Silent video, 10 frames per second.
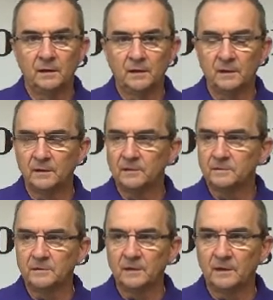Uh,
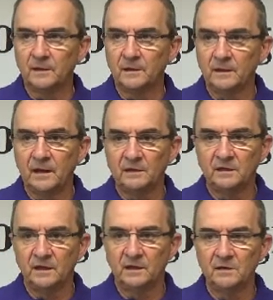uh and I
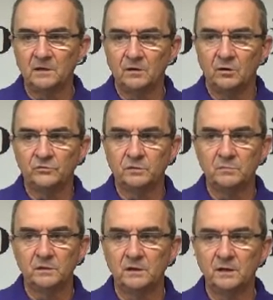think in the
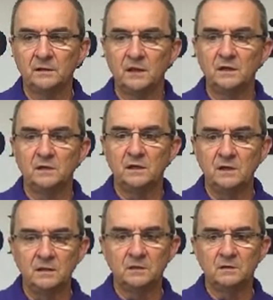ultimate in in
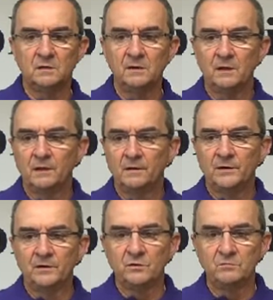the end,
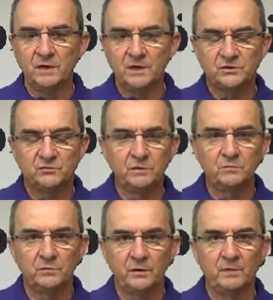that your ministry
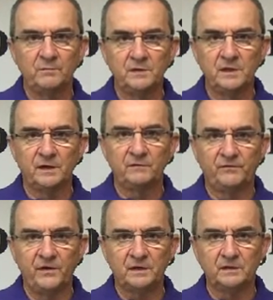will not be that
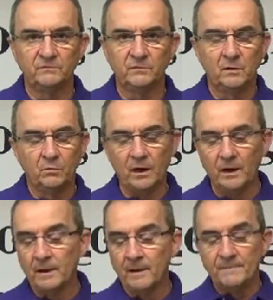effective.
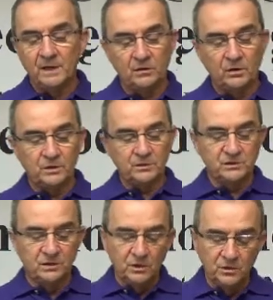Why?
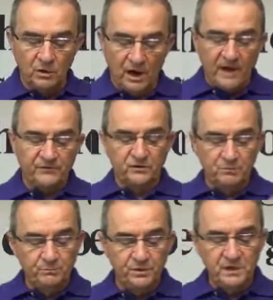Because you have to
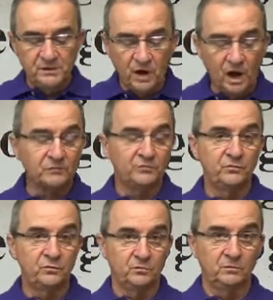be
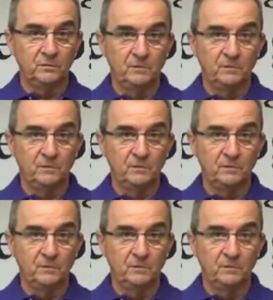doctrinal.